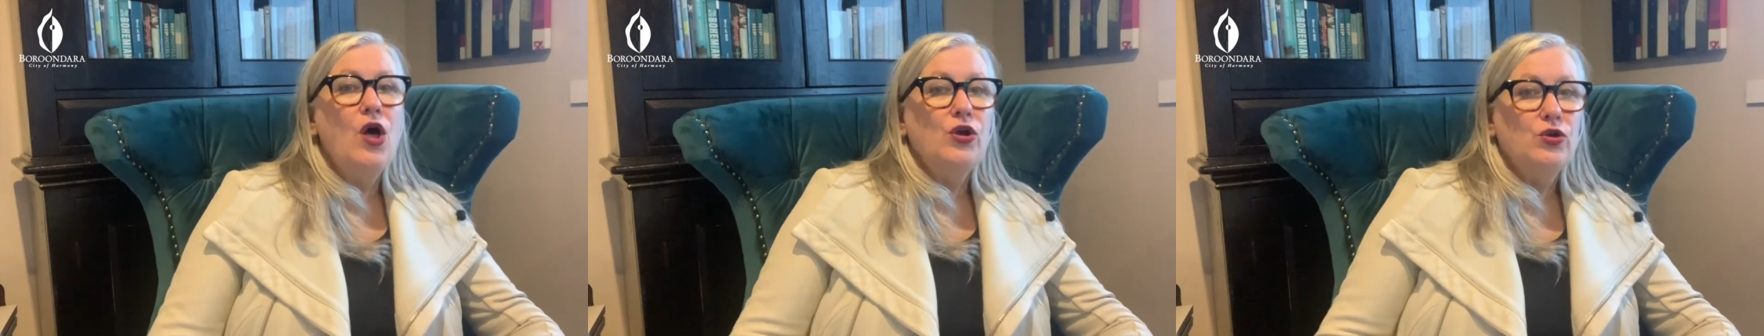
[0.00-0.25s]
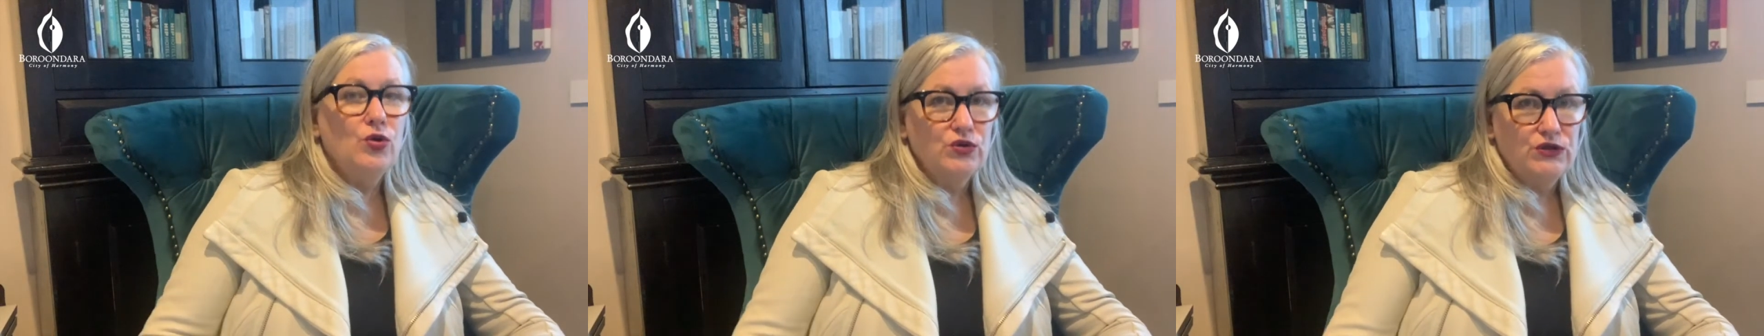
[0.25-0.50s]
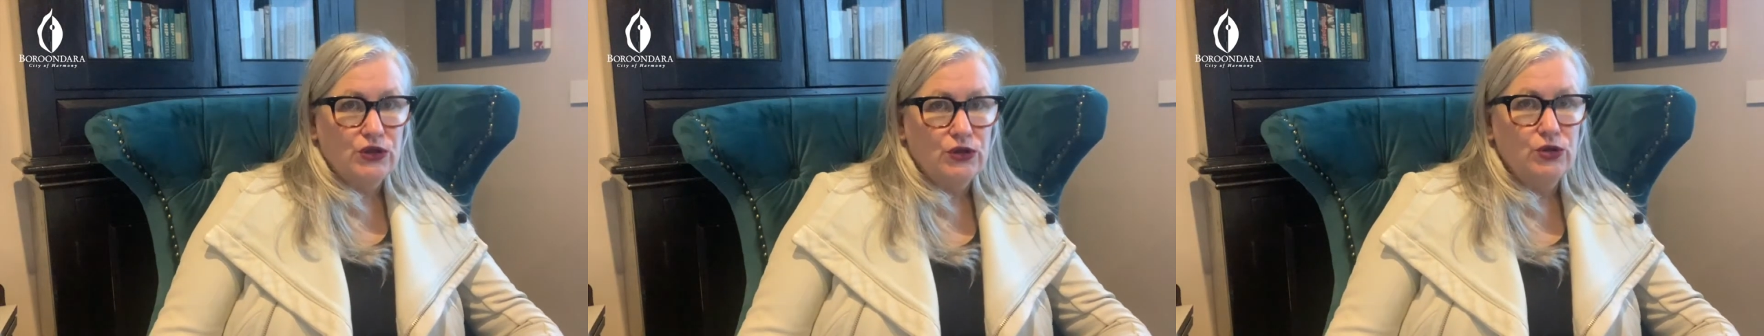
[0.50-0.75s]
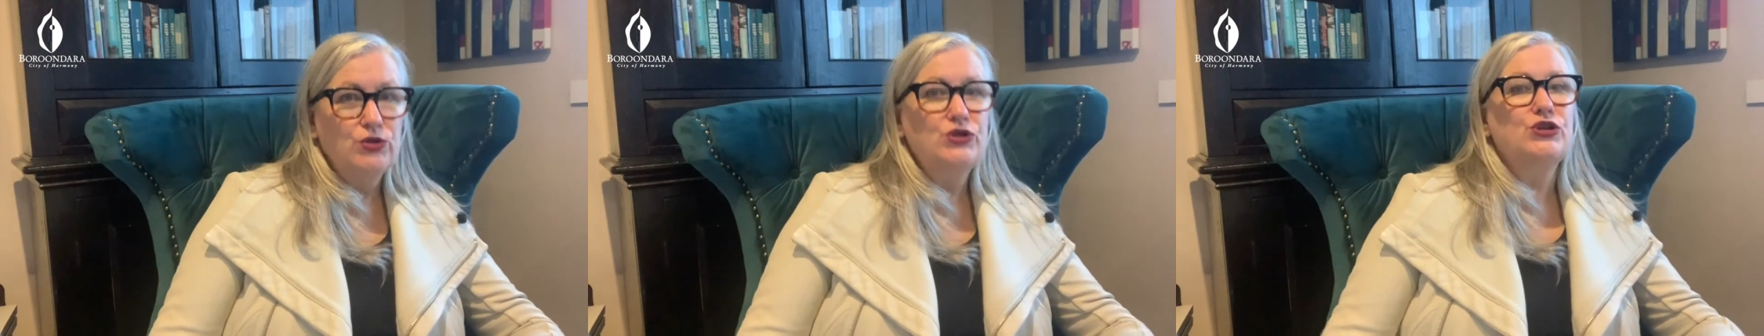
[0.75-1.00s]
your
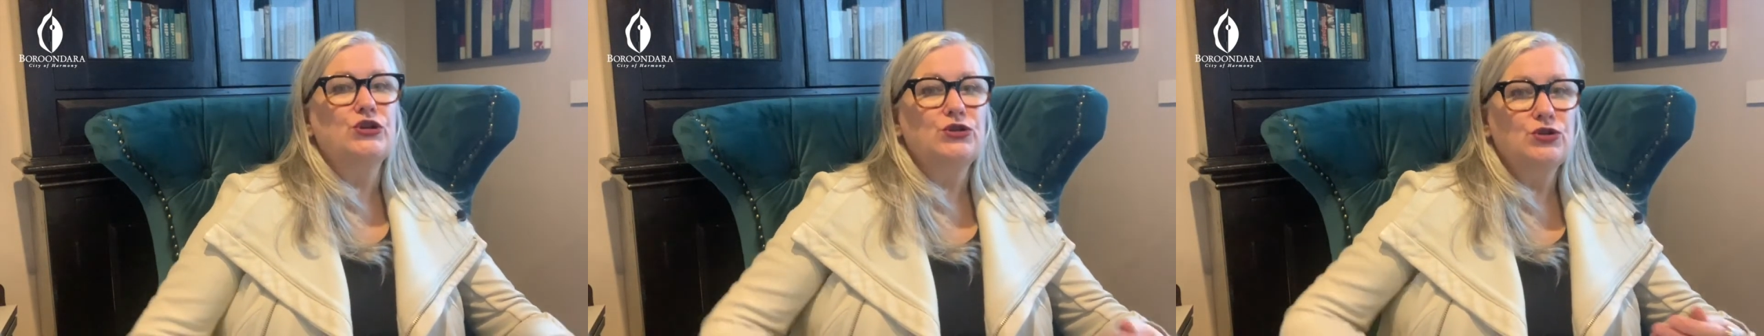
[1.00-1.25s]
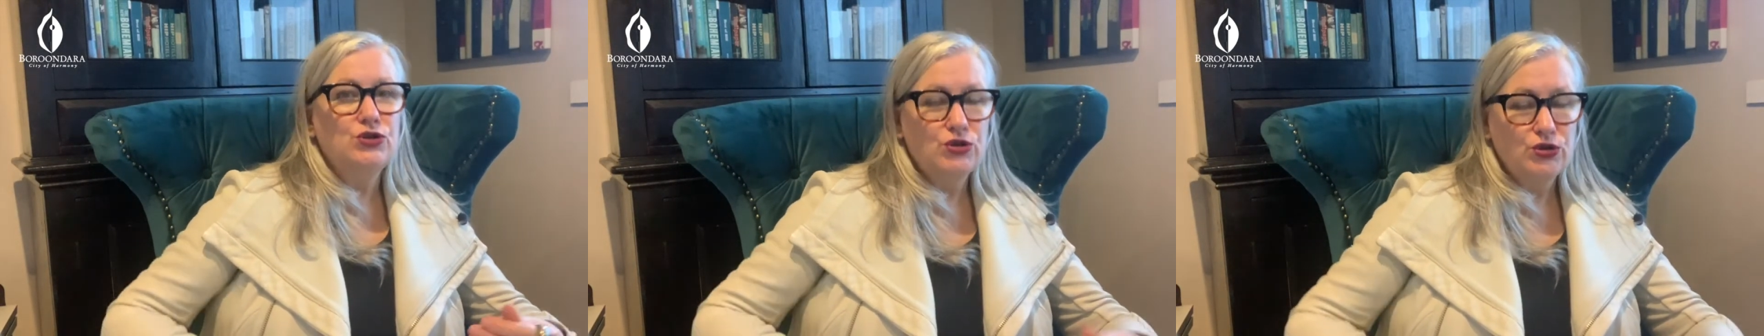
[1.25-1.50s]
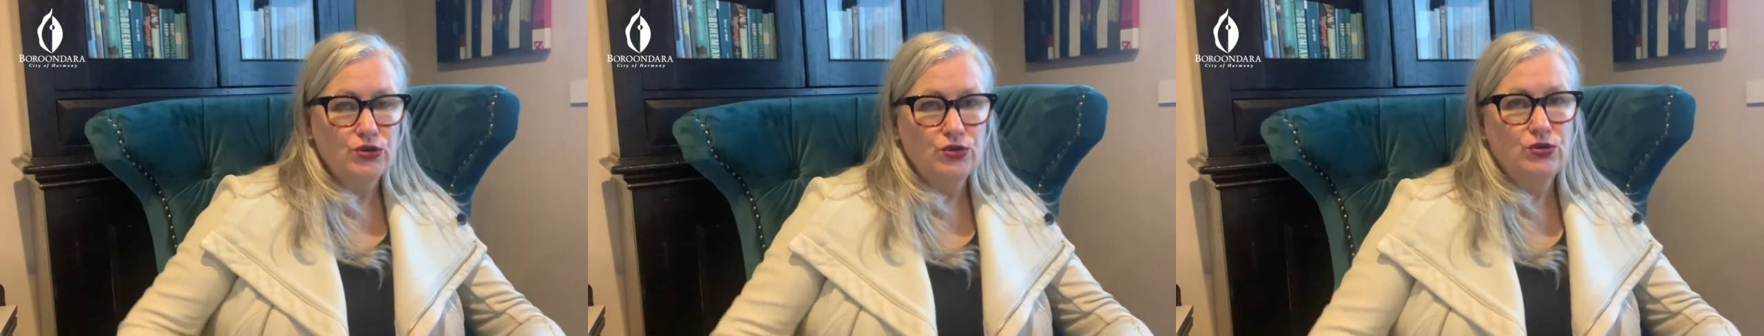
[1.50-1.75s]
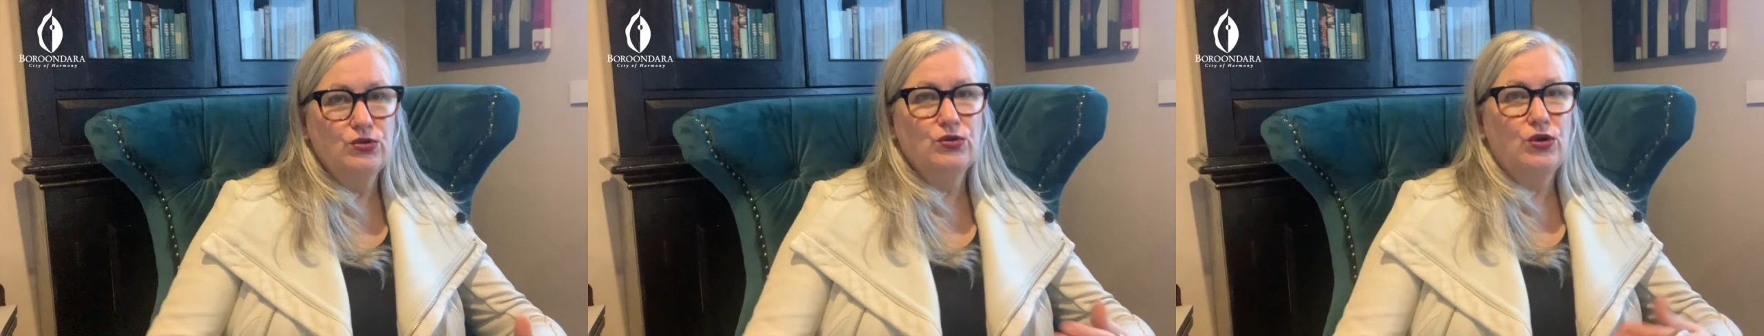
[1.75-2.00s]
solution to